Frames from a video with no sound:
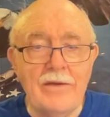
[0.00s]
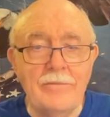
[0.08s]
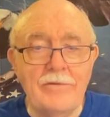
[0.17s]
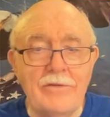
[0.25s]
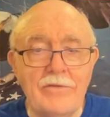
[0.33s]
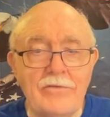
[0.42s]

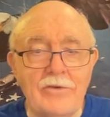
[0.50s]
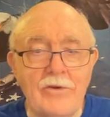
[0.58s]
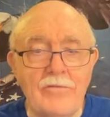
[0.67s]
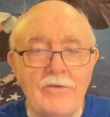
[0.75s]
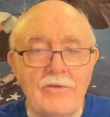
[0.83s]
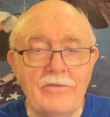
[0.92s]
to the
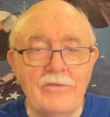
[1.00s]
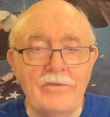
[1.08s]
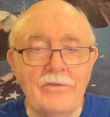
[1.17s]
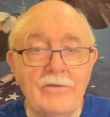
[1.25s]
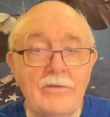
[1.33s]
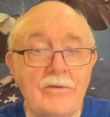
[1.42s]
surface
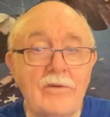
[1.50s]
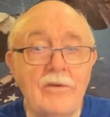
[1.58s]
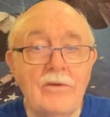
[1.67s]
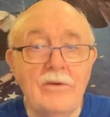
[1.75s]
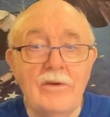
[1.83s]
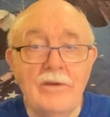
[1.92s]

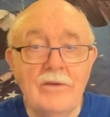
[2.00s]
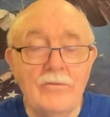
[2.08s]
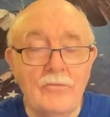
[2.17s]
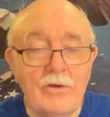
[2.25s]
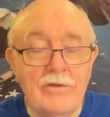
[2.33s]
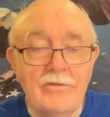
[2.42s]

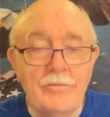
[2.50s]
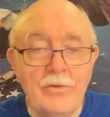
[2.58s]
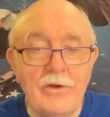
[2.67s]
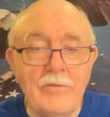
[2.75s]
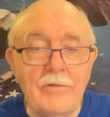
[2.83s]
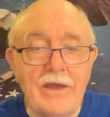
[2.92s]
when
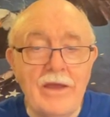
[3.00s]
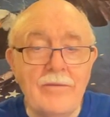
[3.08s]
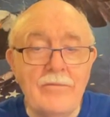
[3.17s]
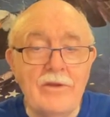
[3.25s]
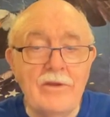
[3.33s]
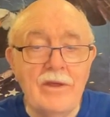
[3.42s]
spring came
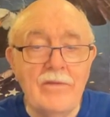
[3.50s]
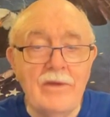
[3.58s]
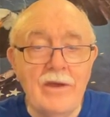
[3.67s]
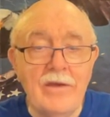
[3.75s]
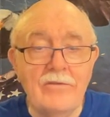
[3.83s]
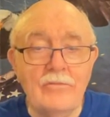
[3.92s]
and the
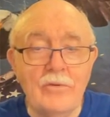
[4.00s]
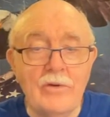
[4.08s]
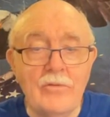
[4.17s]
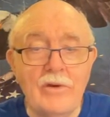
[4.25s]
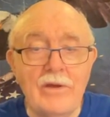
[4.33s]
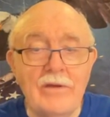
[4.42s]
ice went
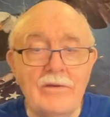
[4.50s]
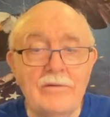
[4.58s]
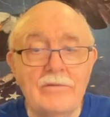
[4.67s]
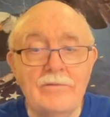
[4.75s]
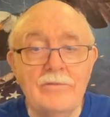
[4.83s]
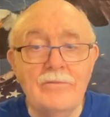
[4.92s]
away.
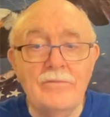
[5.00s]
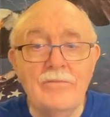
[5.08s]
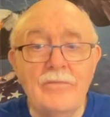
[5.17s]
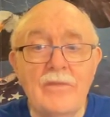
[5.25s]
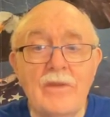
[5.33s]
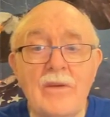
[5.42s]

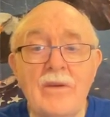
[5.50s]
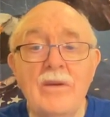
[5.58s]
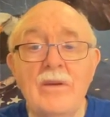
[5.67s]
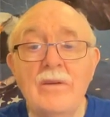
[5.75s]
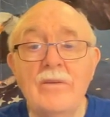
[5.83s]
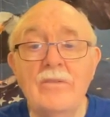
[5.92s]

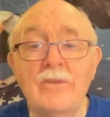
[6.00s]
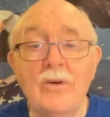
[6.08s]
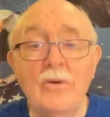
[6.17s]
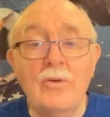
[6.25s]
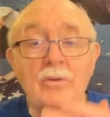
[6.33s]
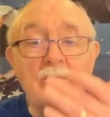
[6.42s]
So